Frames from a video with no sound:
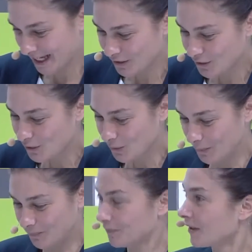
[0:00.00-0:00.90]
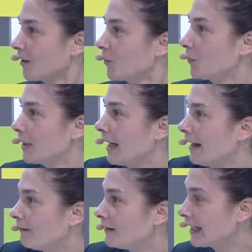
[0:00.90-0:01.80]
So, we
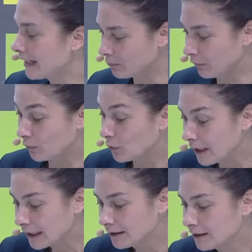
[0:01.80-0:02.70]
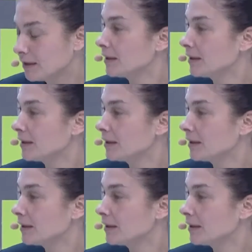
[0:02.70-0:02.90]
have Liam Foran, the